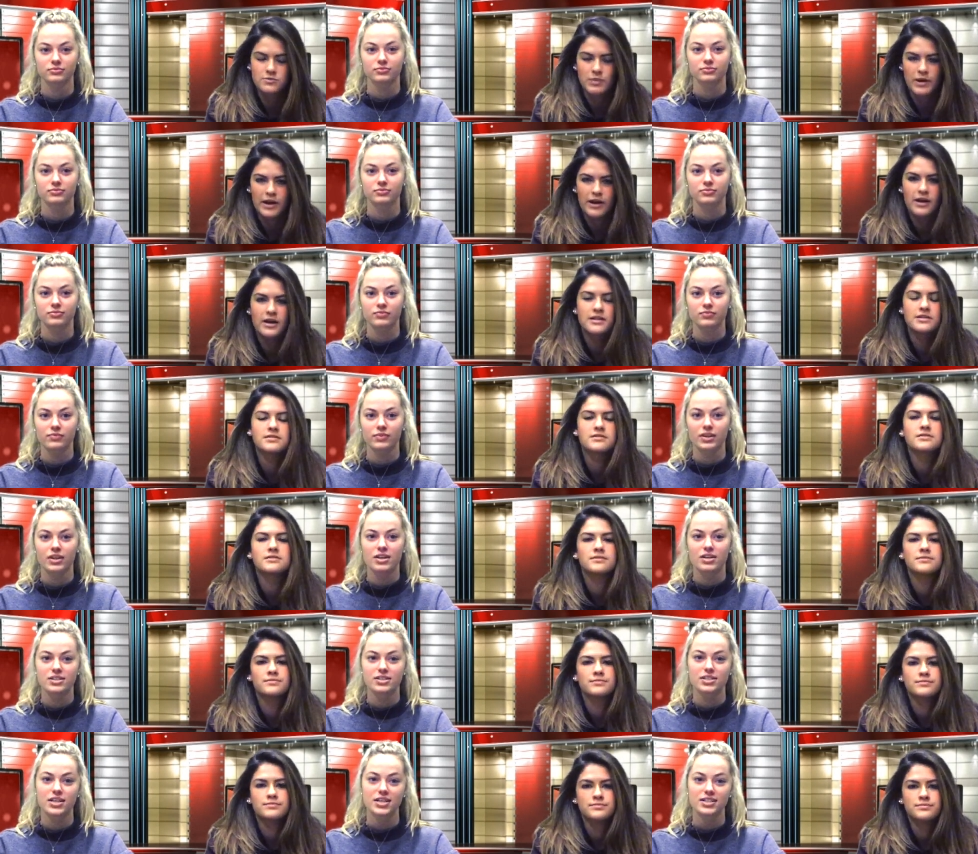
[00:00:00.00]
Speaker 1: his parents.
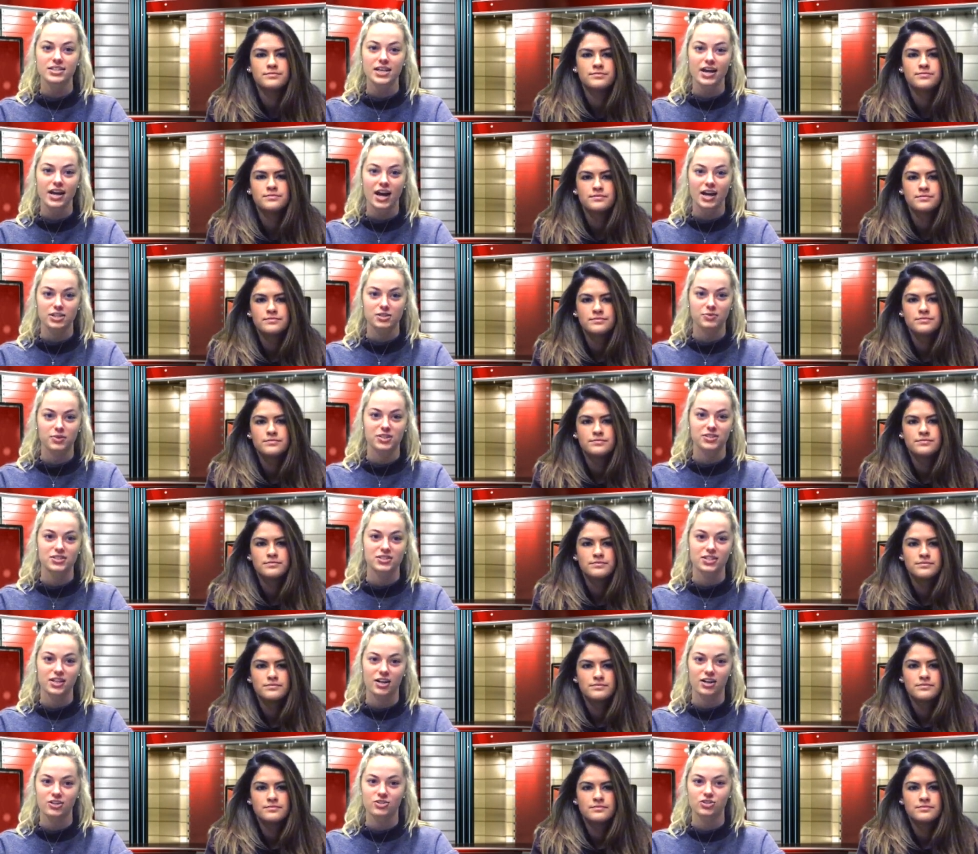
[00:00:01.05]
Speaker 2: CSI experts
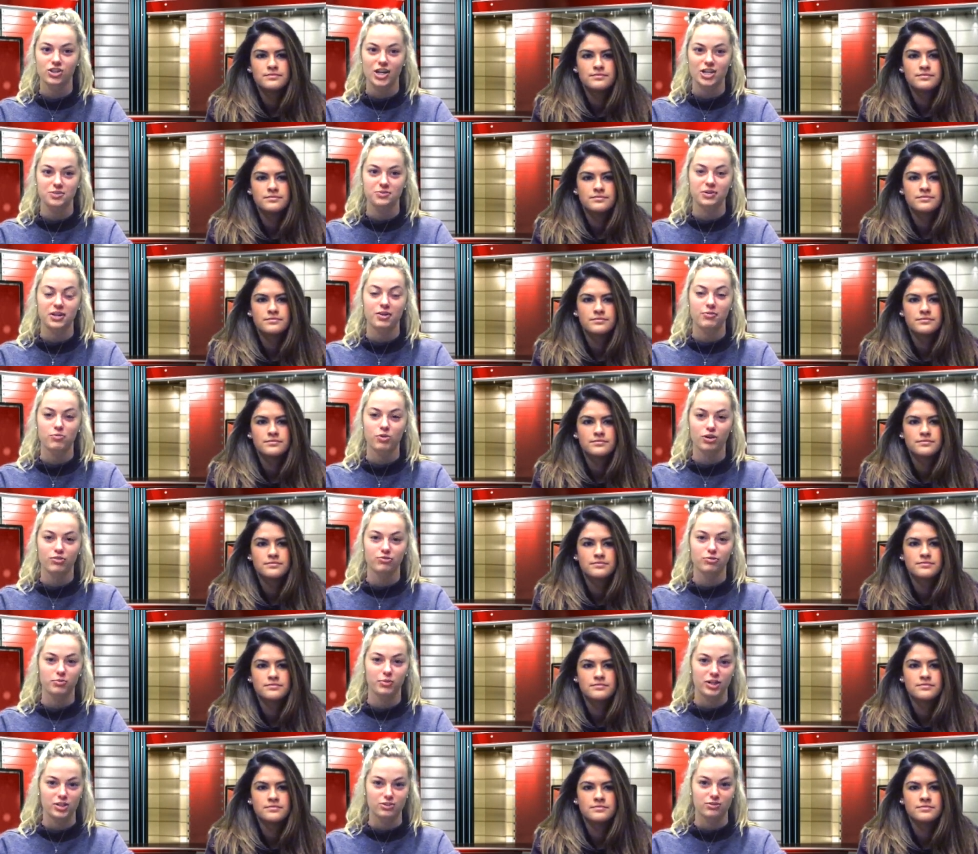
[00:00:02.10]
Sierra and Jasmine have more
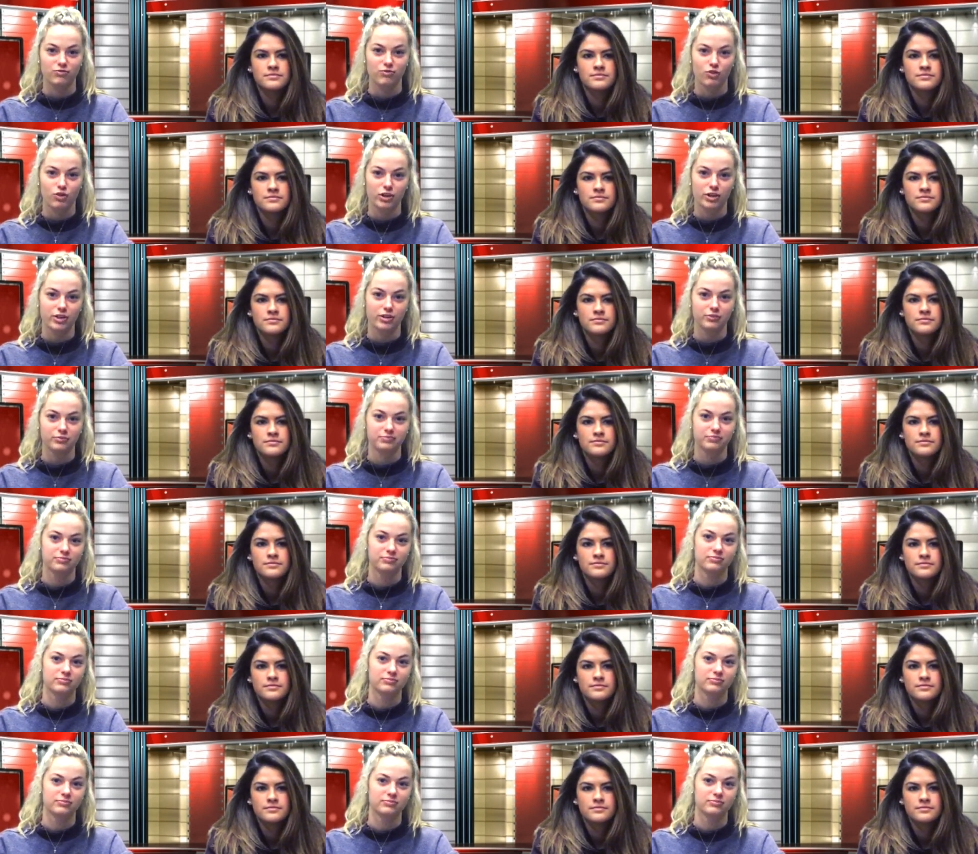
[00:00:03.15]
information for you.